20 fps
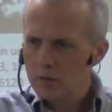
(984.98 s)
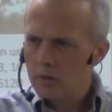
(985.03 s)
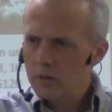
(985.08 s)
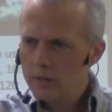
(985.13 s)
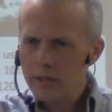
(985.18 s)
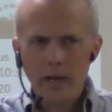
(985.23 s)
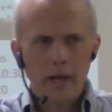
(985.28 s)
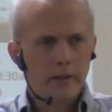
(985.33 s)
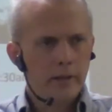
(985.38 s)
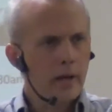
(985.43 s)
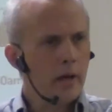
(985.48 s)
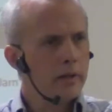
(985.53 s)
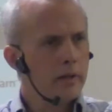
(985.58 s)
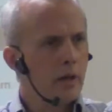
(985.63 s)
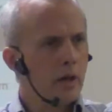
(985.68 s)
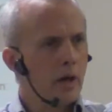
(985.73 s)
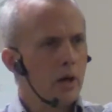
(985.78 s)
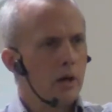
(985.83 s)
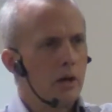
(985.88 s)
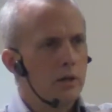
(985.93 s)
Yeah.
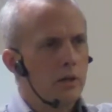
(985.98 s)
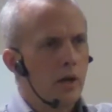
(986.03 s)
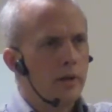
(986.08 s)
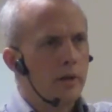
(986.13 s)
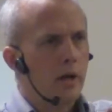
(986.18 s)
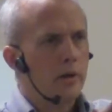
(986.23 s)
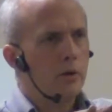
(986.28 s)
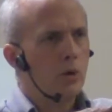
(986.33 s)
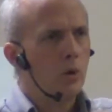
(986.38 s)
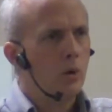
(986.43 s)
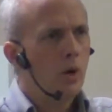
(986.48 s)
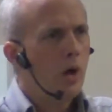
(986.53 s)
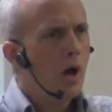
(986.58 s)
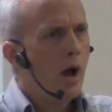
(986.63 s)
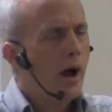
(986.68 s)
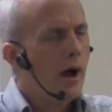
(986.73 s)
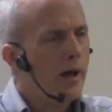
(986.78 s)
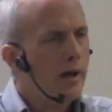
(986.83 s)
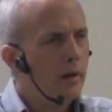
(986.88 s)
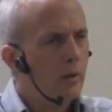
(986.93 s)
I know
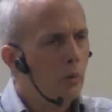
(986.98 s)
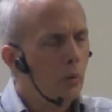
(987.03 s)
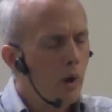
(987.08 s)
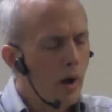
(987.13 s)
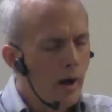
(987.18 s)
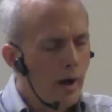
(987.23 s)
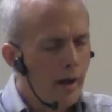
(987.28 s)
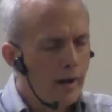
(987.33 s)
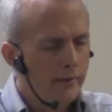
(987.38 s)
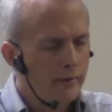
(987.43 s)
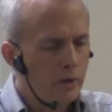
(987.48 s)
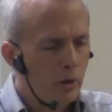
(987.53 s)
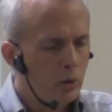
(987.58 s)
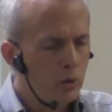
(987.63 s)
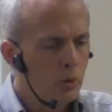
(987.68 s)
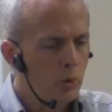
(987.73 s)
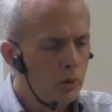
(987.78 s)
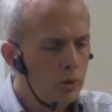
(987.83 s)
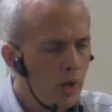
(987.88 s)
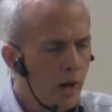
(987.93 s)
I go
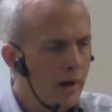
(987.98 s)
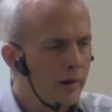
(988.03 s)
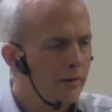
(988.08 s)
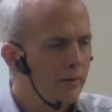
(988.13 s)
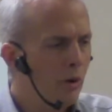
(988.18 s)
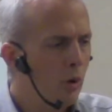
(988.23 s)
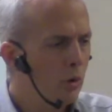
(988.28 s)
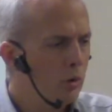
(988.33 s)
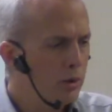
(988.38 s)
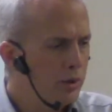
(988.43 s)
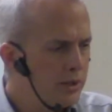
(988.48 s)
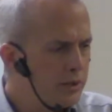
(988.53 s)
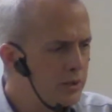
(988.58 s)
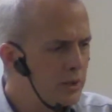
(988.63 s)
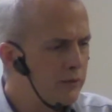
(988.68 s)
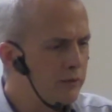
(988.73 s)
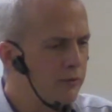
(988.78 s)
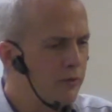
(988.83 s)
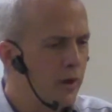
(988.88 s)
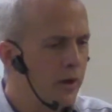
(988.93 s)
to a lot of
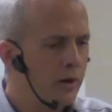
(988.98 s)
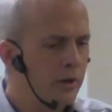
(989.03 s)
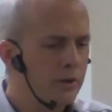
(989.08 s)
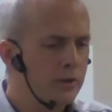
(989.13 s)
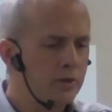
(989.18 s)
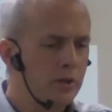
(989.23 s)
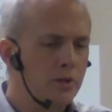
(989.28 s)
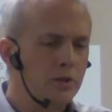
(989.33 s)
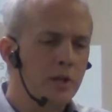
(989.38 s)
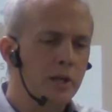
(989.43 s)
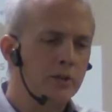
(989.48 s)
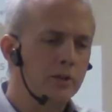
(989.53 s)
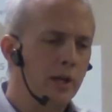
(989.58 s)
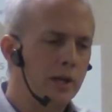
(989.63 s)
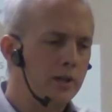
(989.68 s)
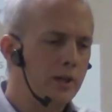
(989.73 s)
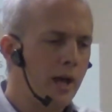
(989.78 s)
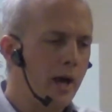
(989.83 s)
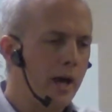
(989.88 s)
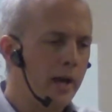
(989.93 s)
holistic fairs and things
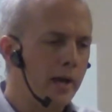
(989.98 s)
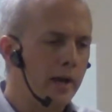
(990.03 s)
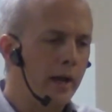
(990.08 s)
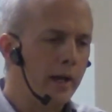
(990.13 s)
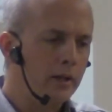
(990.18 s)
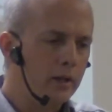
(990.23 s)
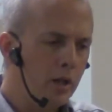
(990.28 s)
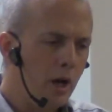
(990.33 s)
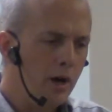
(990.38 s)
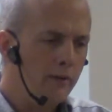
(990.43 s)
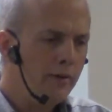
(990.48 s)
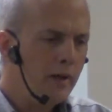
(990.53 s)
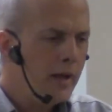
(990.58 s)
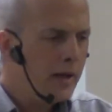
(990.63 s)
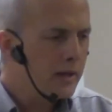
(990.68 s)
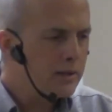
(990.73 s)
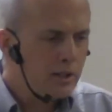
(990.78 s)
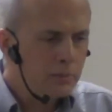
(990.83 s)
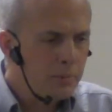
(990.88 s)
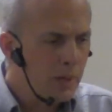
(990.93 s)
like that, and I love,
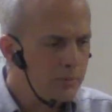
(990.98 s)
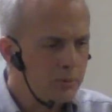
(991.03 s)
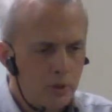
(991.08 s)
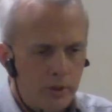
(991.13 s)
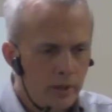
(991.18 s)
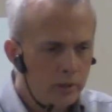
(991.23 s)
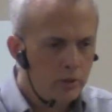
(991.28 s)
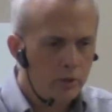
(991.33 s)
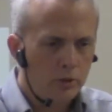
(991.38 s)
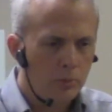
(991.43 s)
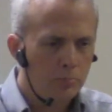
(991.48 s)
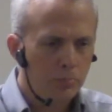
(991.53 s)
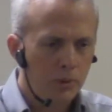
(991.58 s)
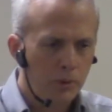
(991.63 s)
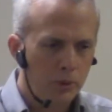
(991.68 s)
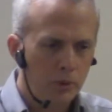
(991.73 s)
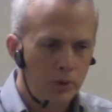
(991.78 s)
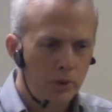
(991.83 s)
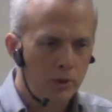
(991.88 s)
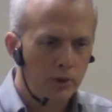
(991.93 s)
and sometimes I get on the
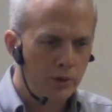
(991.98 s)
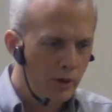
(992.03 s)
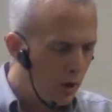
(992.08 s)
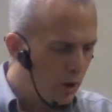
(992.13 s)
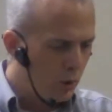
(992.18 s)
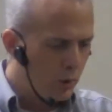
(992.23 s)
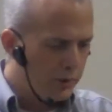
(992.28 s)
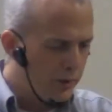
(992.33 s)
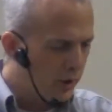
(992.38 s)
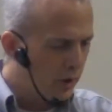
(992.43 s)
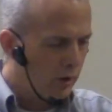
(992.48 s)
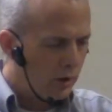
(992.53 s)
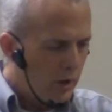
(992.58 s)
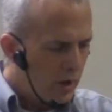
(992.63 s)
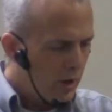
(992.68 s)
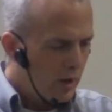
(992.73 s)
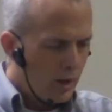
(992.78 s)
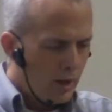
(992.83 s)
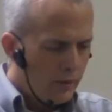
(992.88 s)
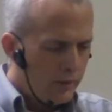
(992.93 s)
computer, and
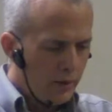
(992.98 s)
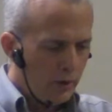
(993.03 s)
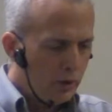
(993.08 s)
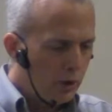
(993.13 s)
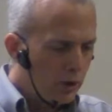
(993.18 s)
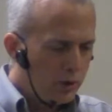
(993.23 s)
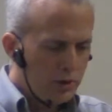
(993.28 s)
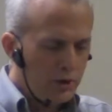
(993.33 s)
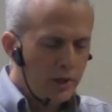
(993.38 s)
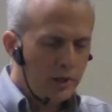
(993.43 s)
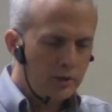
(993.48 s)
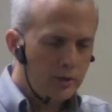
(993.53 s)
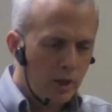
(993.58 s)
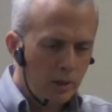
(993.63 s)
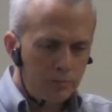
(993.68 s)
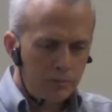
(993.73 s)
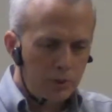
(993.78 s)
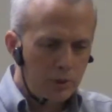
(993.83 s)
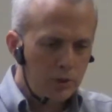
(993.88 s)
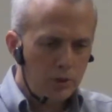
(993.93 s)
they'll hook things
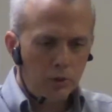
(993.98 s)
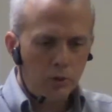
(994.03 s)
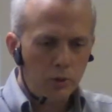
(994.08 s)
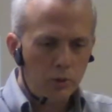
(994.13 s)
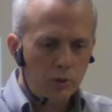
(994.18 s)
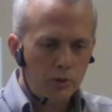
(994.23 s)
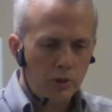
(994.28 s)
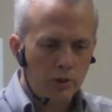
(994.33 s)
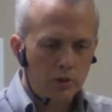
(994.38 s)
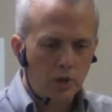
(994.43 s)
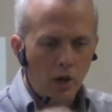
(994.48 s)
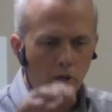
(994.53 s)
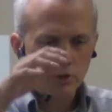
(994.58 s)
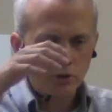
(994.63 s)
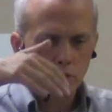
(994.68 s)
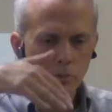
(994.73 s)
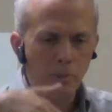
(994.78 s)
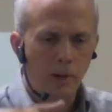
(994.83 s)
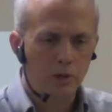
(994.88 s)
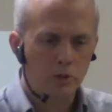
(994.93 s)
up to you, and they'll talk
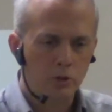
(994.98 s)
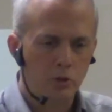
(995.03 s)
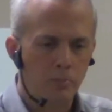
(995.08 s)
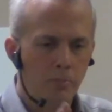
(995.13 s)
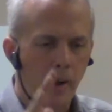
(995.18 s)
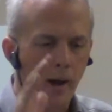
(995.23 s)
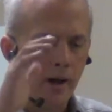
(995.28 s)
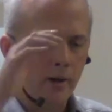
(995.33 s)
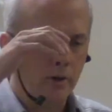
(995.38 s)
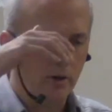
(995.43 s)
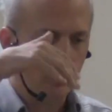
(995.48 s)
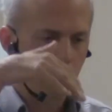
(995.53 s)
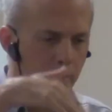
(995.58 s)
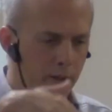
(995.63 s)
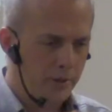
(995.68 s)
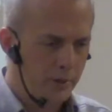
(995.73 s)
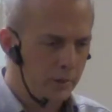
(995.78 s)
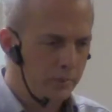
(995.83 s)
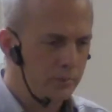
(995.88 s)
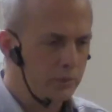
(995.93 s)
to you about your
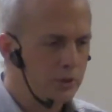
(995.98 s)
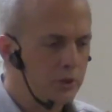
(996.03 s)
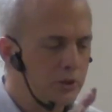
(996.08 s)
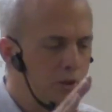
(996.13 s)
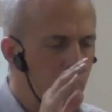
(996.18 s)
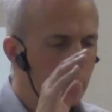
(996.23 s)
biorhythms.